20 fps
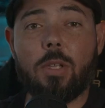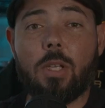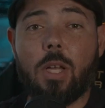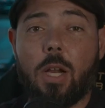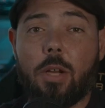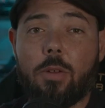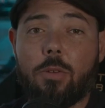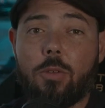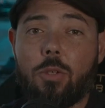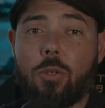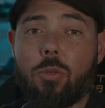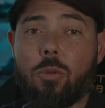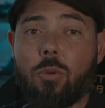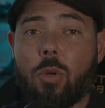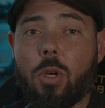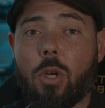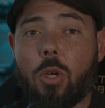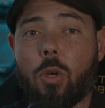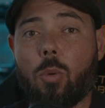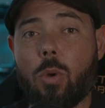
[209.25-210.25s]
a lot of new
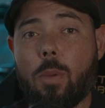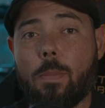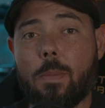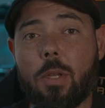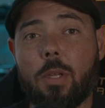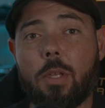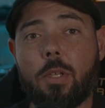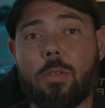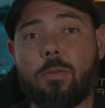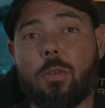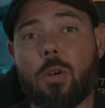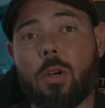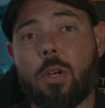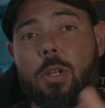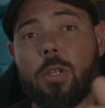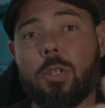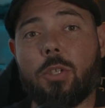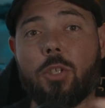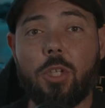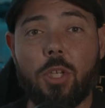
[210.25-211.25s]
equipment as far
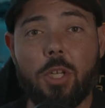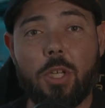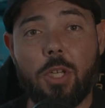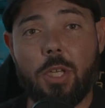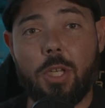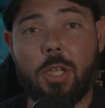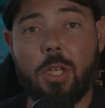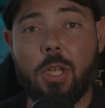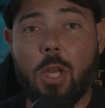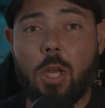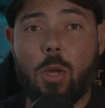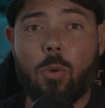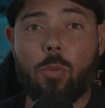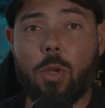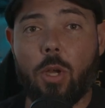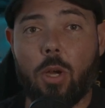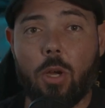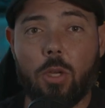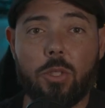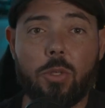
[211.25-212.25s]
as G&E,
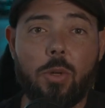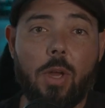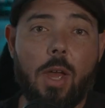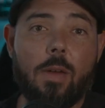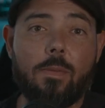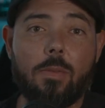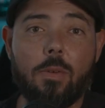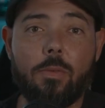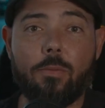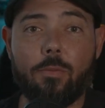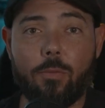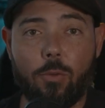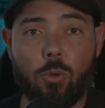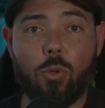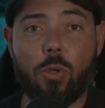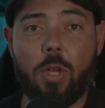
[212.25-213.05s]
we also have full